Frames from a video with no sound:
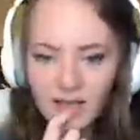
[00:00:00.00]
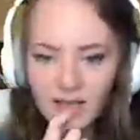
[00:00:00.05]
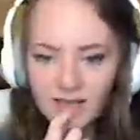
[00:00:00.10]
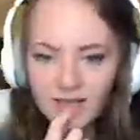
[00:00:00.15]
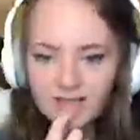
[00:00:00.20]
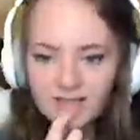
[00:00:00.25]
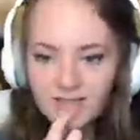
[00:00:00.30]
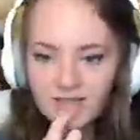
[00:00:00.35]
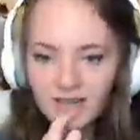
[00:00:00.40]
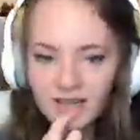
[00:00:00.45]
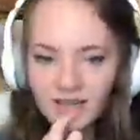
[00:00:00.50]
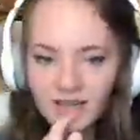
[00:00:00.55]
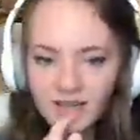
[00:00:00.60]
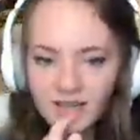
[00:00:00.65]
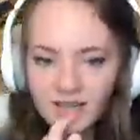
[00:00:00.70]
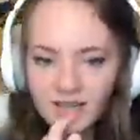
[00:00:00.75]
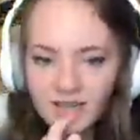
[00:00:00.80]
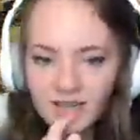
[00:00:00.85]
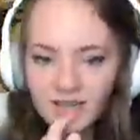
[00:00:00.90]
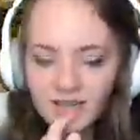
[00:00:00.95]
It's
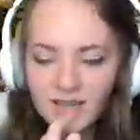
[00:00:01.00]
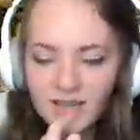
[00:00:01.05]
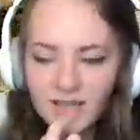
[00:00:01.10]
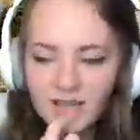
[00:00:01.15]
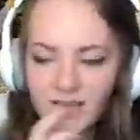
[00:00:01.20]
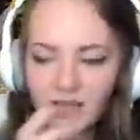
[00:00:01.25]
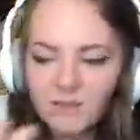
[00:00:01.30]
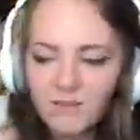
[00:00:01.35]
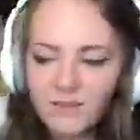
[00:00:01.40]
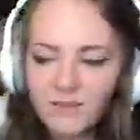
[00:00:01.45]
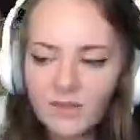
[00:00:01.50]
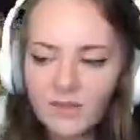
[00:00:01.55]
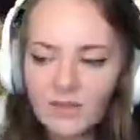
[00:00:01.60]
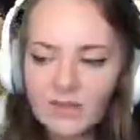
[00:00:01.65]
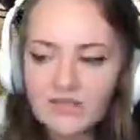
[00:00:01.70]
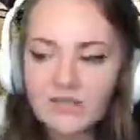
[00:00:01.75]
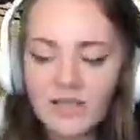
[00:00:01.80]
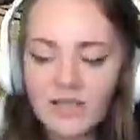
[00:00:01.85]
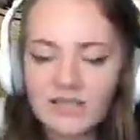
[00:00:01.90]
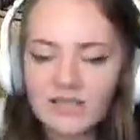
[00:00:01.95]
like if
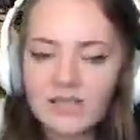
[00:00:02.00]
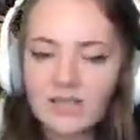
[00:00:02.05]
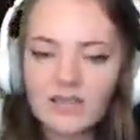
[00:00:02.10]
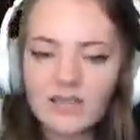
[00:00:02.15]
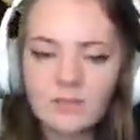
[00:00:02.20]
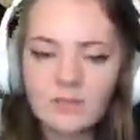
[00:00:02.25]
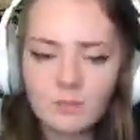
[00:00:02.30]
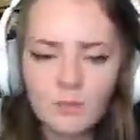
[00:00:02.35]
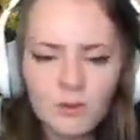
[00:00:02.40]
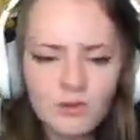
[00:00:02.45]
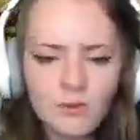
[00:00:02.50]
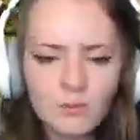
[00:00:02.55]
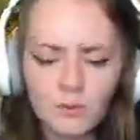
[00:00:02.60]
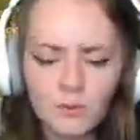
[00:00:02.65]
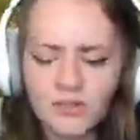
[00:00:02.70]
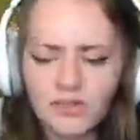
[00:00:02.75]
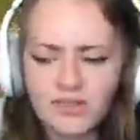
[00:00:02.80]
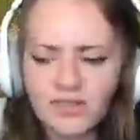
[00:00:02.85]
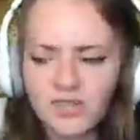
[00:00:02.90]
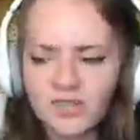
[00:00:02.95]
it's more of a
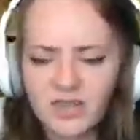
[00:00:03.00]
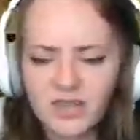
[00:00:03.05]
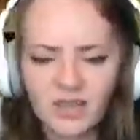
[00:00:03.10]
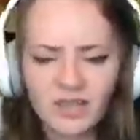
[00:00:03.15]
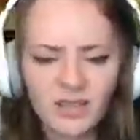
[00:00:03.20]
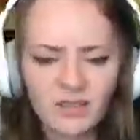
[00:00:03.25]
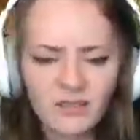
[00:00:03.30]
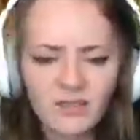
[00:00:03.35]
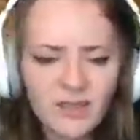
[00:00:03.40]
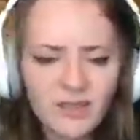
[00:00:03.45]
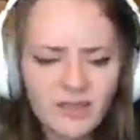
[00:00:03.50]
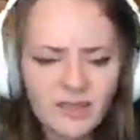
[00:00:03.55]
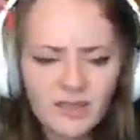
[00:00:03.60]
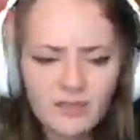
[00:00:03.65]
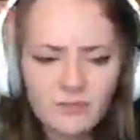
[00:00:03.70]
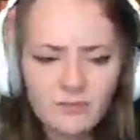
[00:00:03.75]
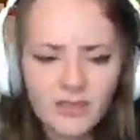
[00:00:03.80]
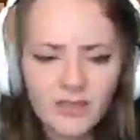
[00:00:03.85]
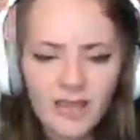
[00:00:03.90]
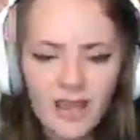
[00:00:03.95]
British thing. I feel like they
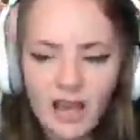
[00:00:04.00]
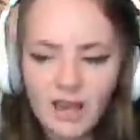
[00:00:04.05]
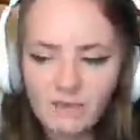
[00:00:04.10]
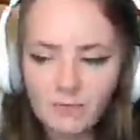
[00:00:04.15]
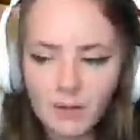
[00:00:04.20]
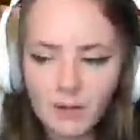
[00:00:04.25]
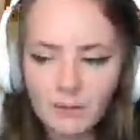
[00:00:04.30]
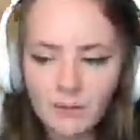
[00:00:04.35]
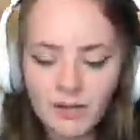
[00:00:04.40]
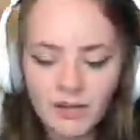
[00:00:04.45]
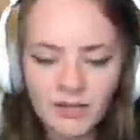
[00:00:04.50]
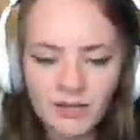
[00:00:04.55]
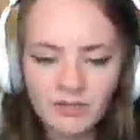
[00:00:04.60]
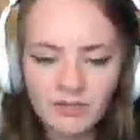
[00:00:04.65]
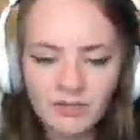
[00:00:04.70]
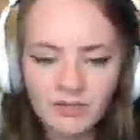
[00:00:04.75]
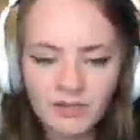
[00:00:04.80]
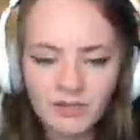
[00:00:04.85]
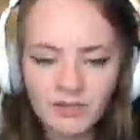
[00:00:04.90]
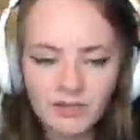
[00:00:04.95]
don't really have Marmite
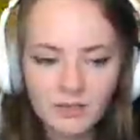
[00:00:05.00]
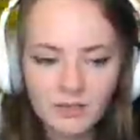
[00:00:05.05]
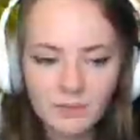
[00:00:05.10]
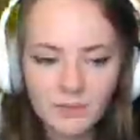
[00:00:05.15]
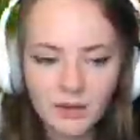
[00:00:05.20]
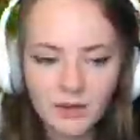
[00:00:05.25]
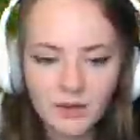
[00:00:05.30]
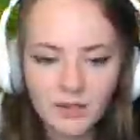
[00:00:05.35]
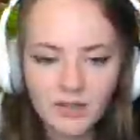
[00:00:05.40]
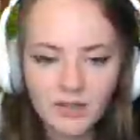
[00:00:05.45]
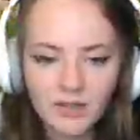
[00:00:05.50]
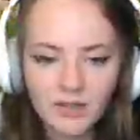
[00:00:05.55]
in America.